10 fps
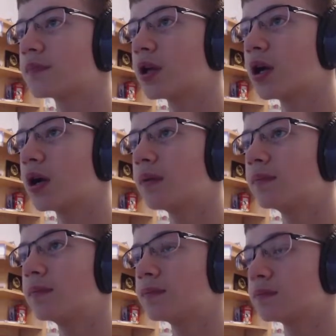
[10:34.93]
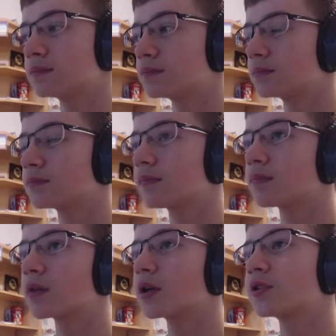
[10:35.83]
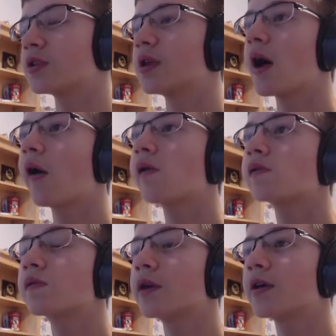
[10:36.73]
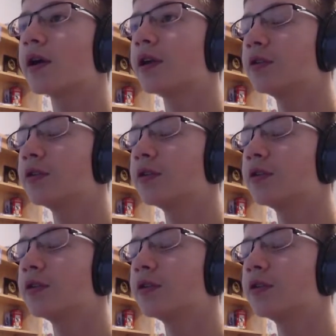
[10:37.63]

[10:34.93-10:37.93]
So now we are on